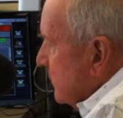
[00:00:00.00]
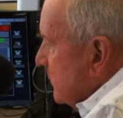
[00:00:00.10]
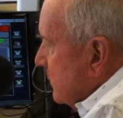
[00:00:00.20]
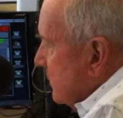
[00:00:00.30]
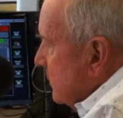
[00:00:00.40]

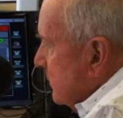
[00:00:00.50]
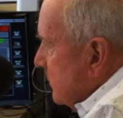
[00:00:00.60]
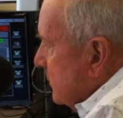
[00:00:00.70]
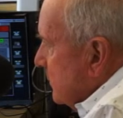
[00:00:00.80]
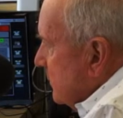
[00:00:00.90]

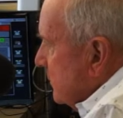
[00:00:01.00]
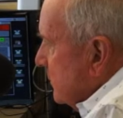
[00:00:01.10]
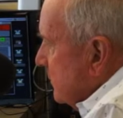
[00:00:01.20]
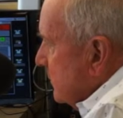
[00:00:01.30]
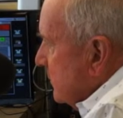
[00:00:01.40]

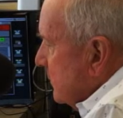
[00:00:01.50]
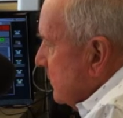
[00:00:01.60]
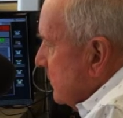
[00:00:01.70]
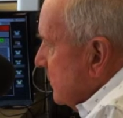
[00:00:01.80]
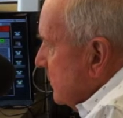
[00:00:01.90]

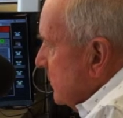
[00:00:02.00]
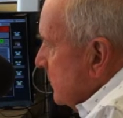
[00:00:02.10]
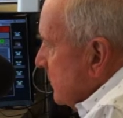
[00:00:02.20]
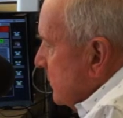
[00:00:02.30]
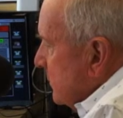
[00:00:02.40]

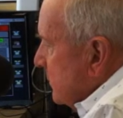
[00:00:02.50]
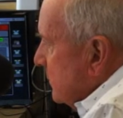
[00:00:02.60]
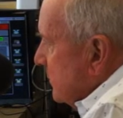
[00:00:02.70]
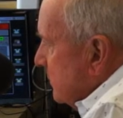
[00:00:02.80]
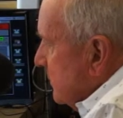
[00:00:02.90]

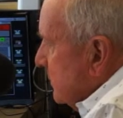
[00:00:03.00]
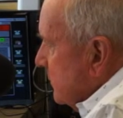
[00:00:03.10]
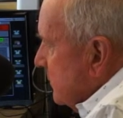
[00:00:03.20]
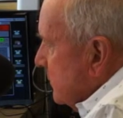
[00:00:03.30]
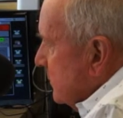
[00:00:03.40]

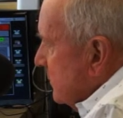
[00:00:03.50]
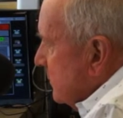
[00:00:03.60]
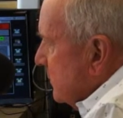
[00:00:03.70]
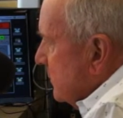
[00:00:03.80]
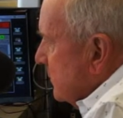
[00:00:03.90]

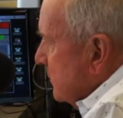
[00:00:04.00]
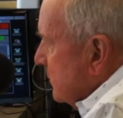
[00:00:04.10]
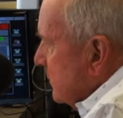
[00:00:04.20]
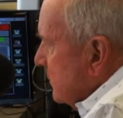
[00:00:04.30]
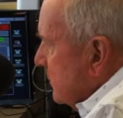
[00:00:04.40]

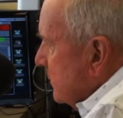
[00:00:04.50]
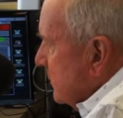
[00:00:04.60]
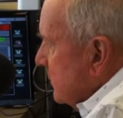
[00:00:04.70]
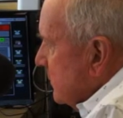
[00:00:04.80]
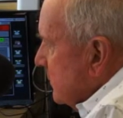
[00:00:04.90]

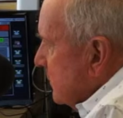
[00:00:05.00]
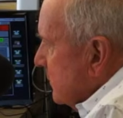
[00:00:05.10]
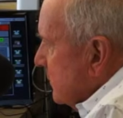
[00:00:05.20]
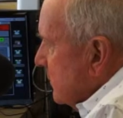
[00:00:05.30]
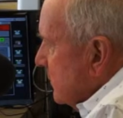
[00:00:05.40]

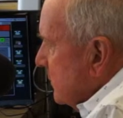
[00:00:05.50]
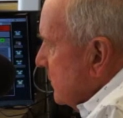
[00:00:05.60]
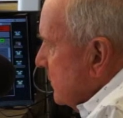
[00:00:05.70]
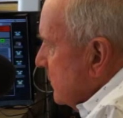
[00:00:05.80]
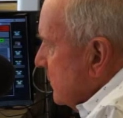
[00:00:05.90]

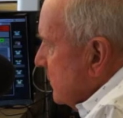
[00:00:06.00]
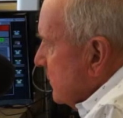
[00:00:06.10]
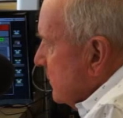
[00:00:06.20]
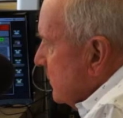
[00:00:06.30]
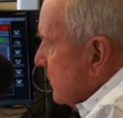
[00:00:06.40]

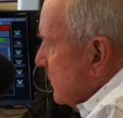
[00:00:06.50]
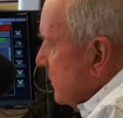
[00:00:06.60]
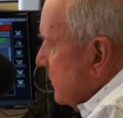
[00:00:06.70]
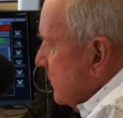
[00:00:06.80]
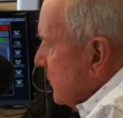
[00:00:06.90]

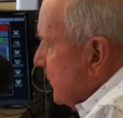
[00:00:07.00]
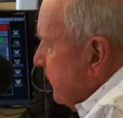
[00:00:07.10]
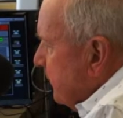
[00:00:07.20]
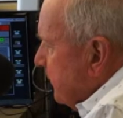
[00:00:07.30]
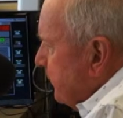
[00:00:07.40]

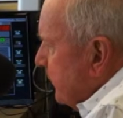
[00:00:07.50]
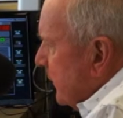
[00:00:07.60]
[no speech]